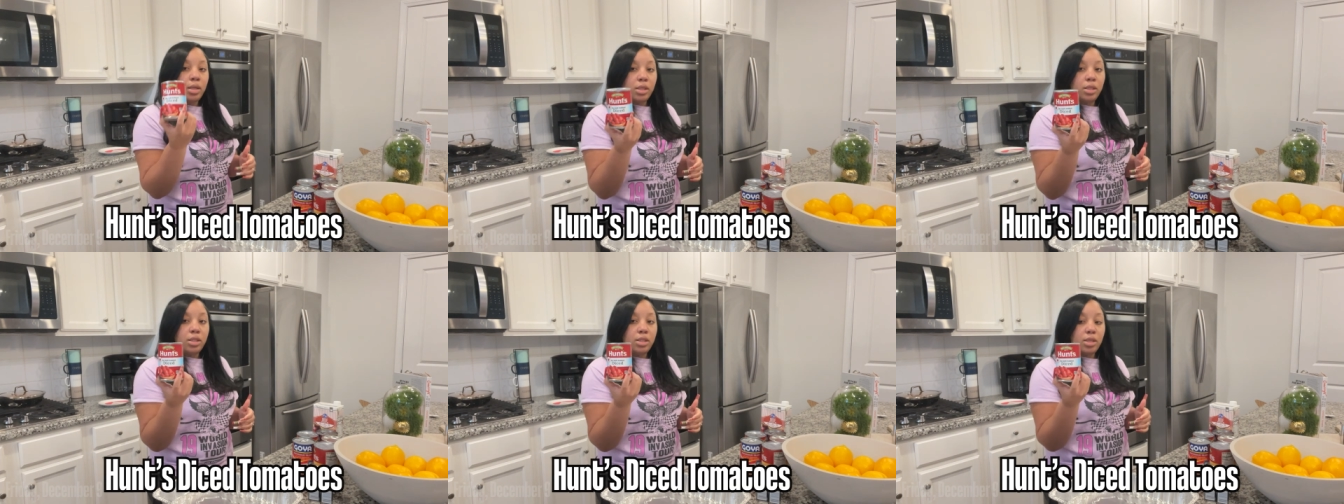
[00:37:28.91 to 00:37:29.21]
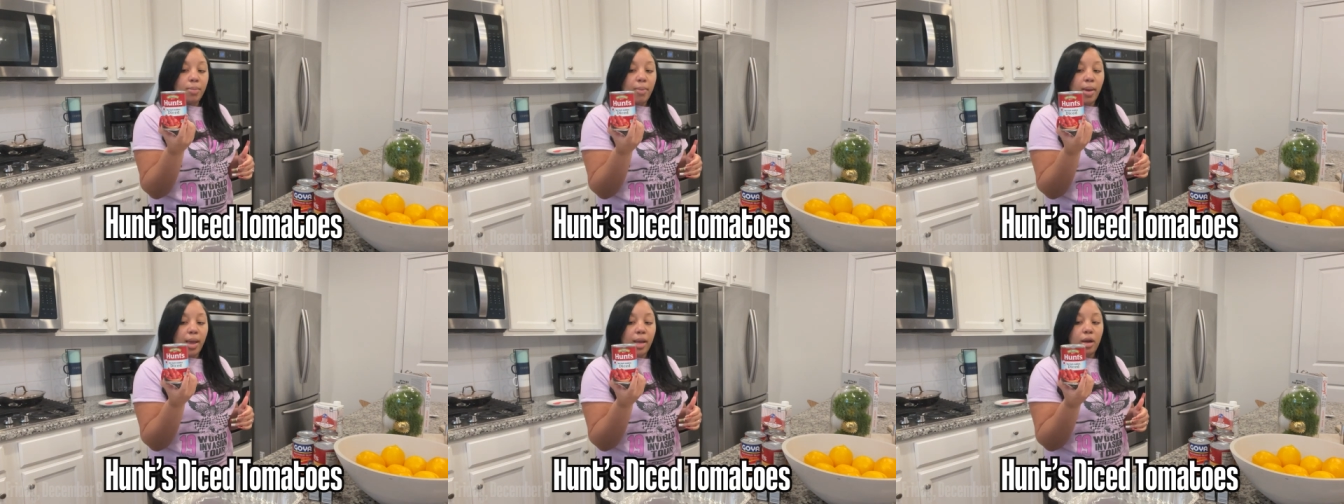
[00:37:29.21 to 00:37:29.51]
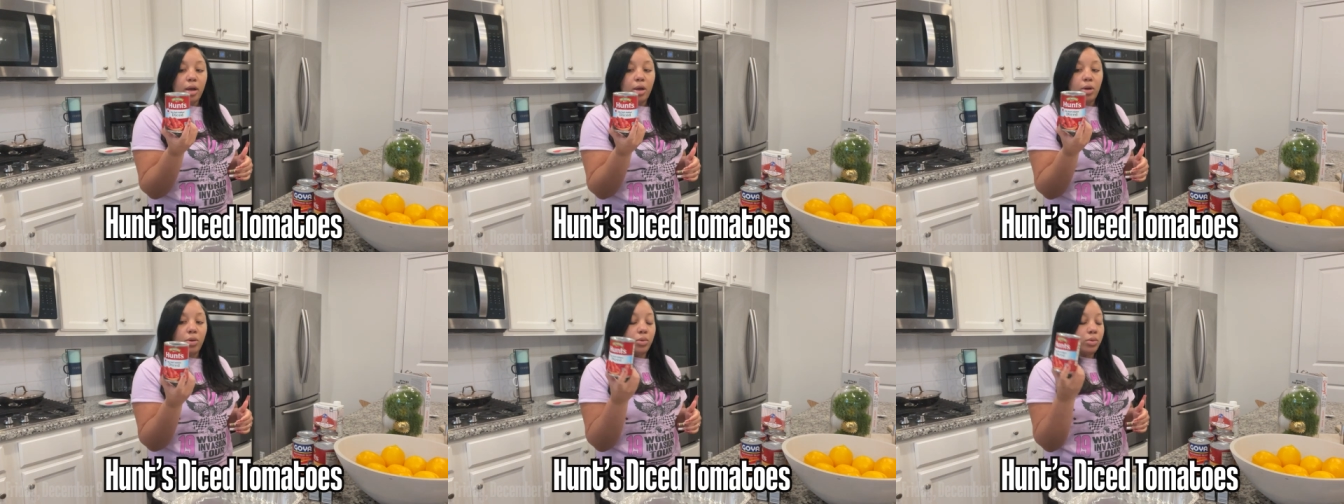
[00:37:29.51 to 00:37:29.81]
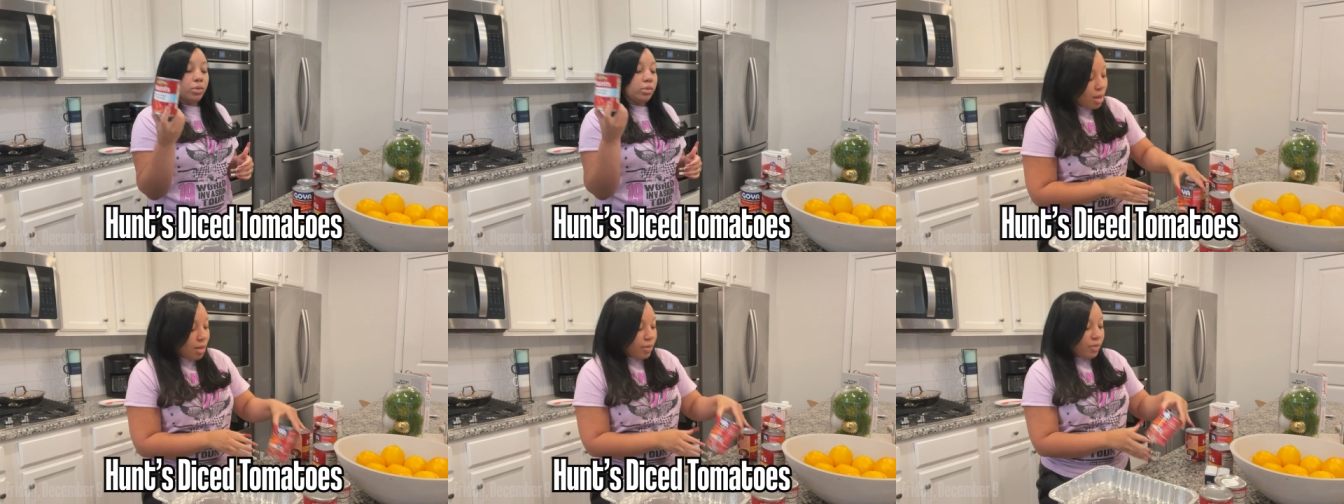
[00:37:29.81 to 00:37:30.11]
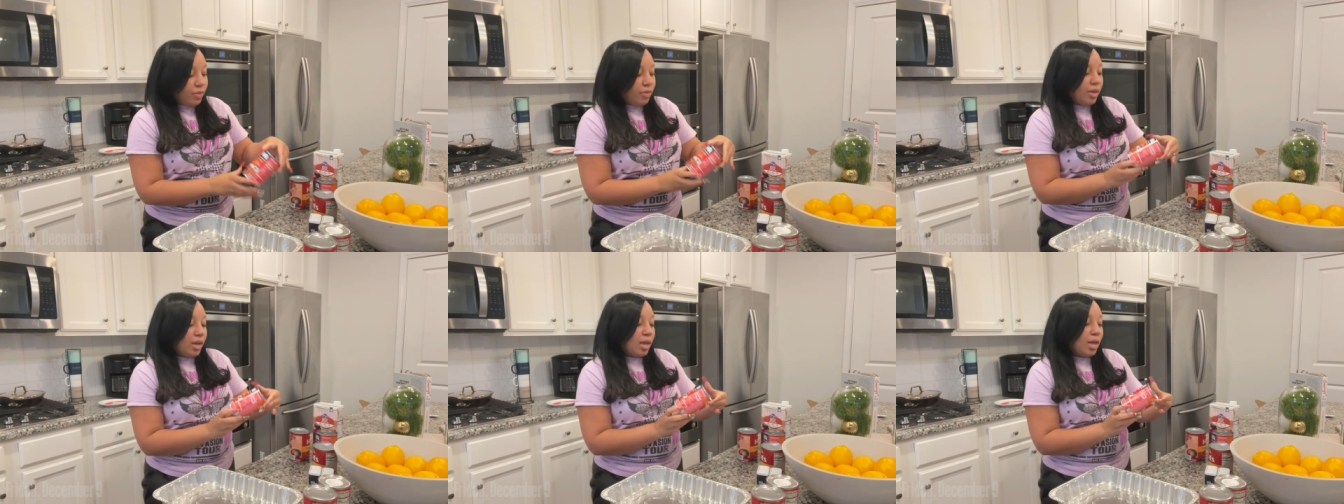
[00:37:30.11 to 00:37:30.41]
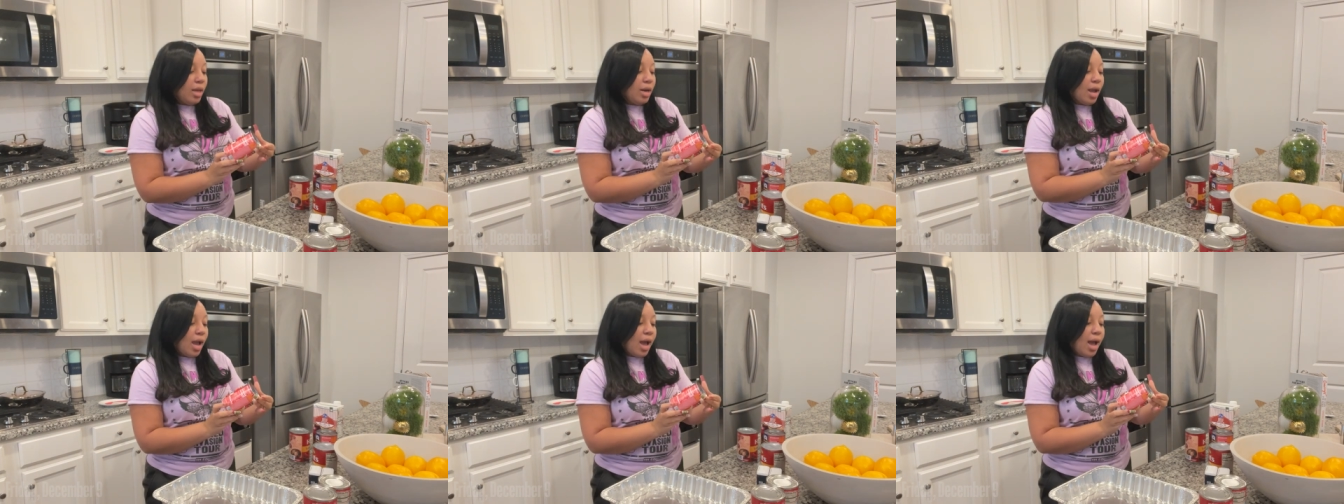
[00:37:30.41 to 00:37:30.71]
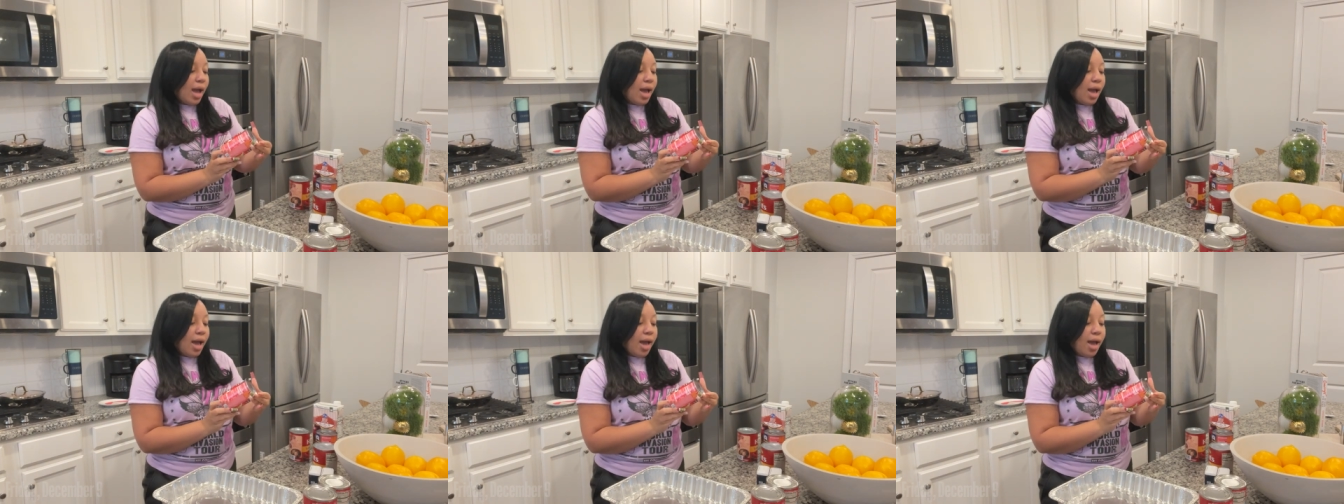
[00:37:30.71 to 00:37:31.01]
tomatoes. Then I
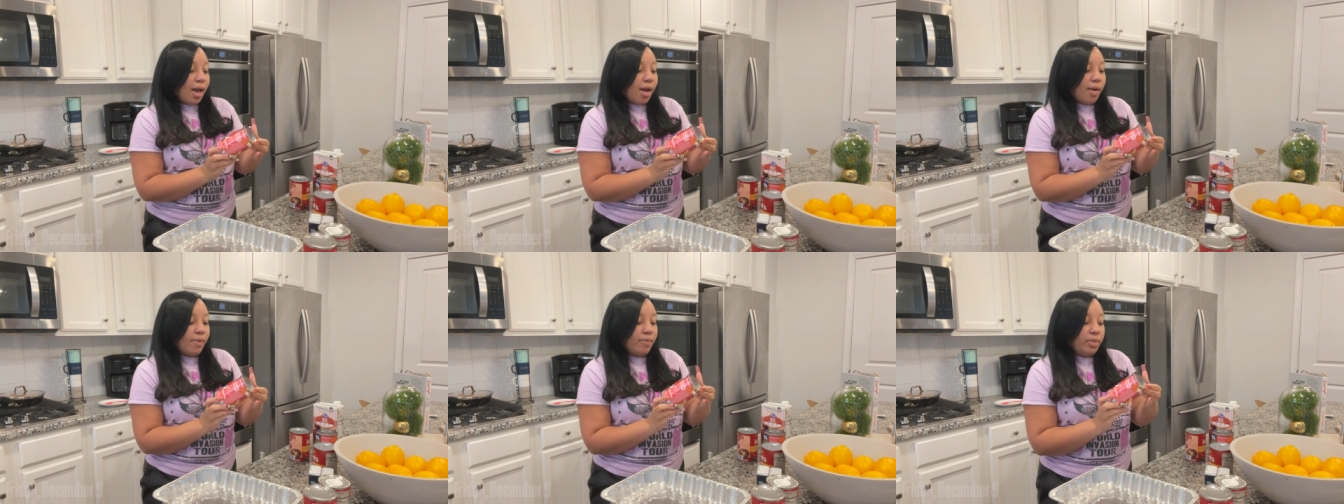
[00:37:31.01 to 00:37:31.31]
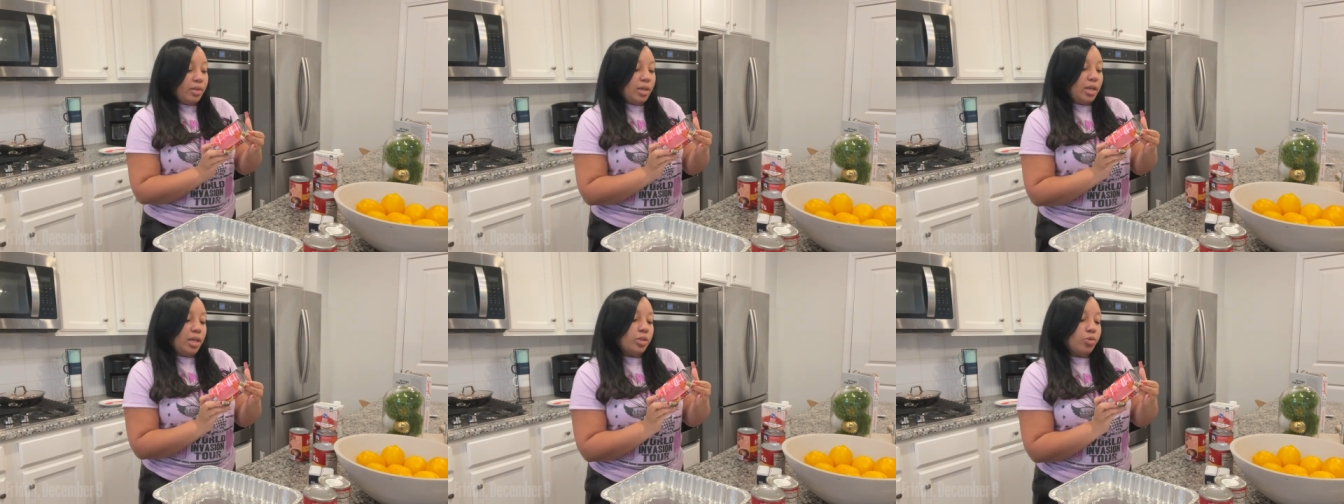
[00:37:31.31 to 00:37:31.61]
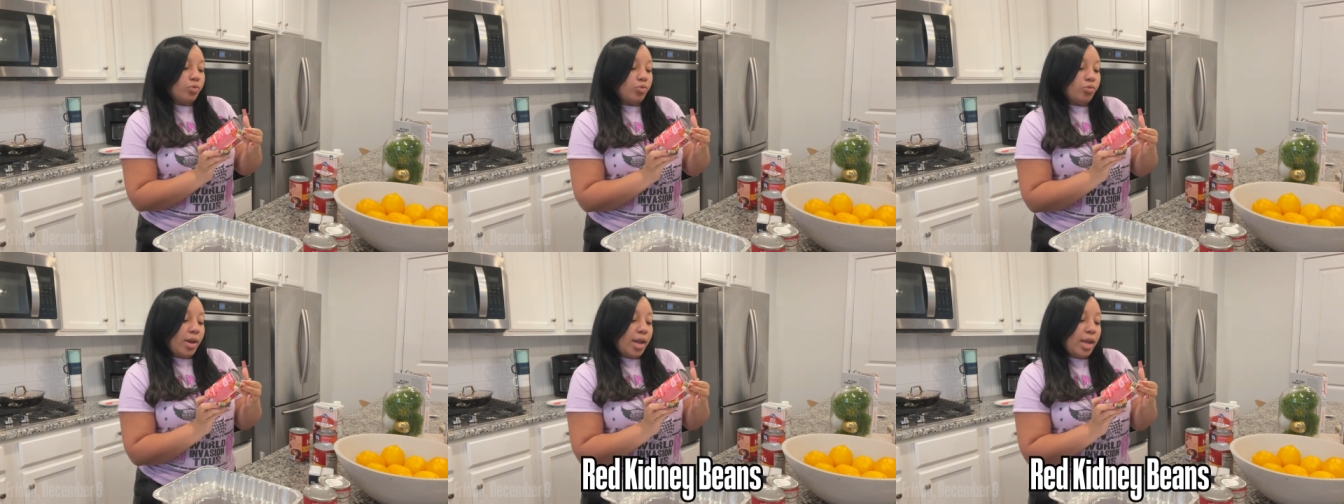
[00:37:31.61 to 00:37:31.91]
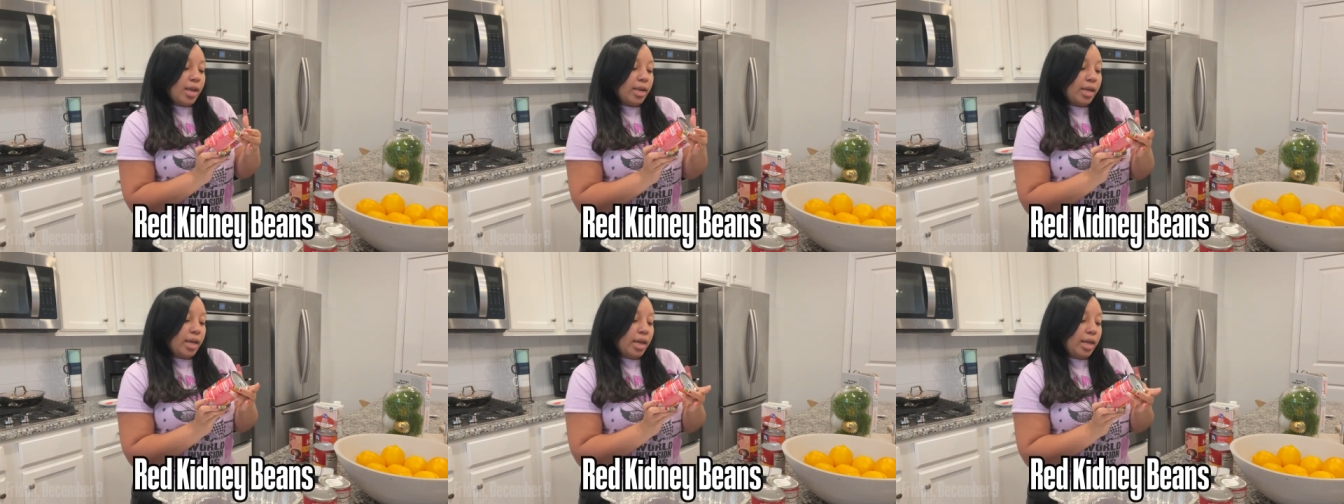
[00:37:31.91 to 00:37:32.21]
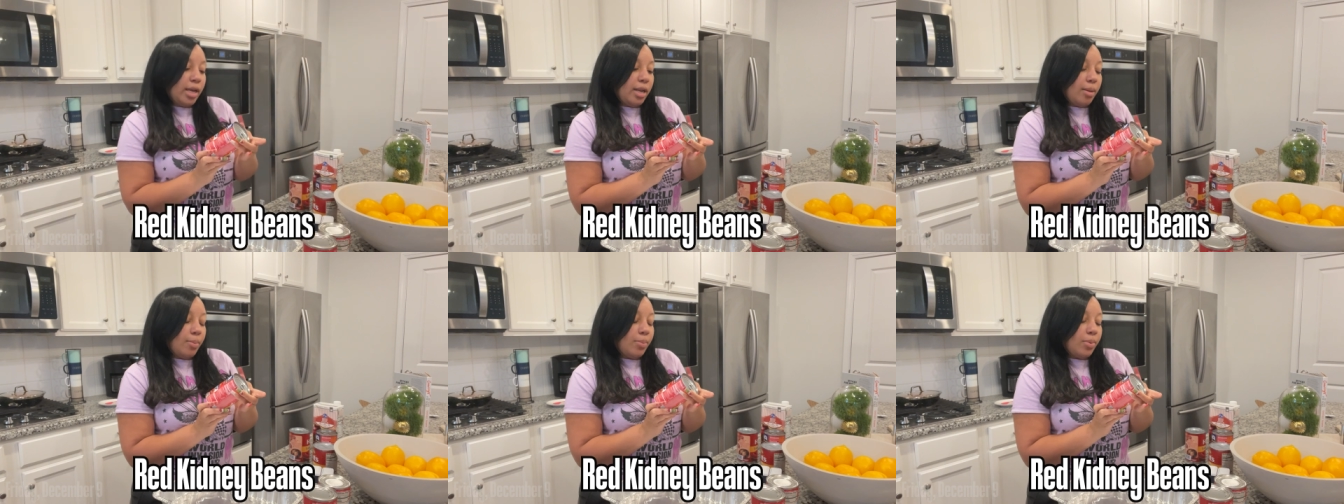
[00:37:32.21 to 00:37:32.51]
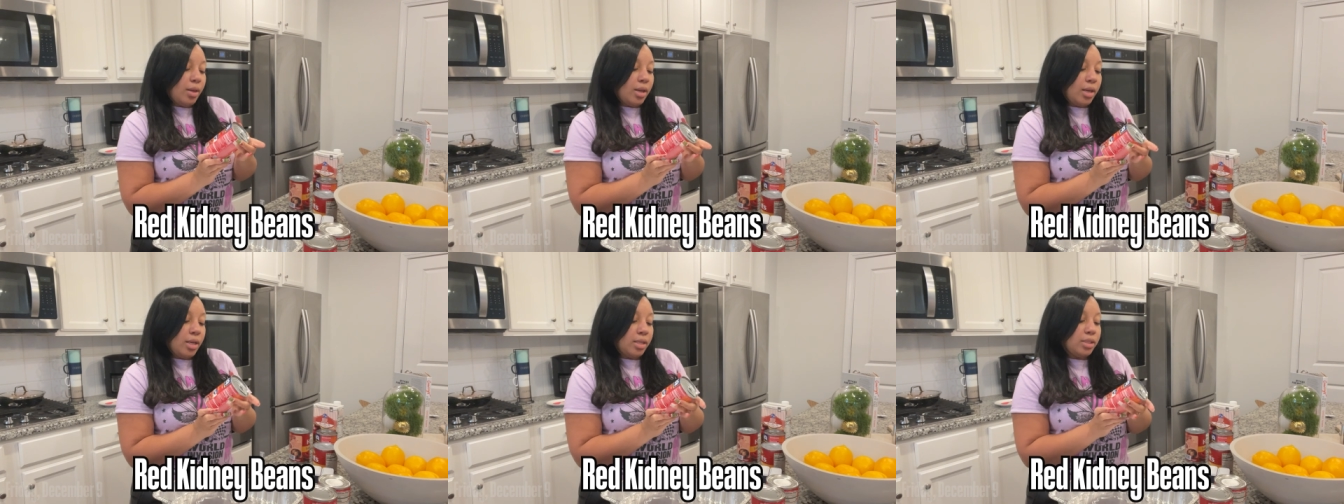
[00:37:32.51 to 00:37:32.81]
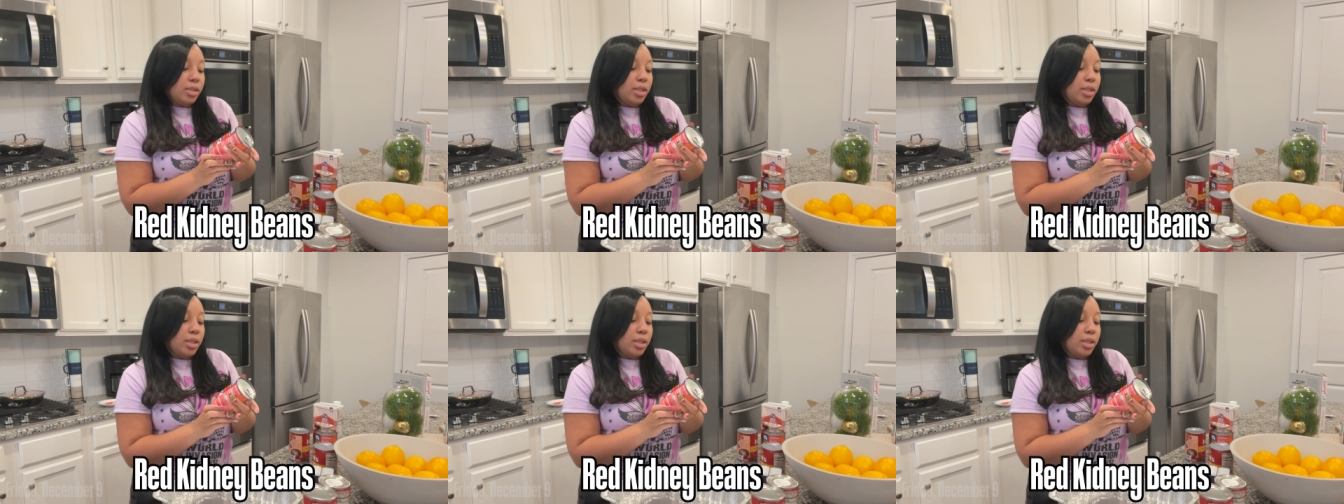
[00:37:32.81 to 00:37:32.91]
have these red kidney beans.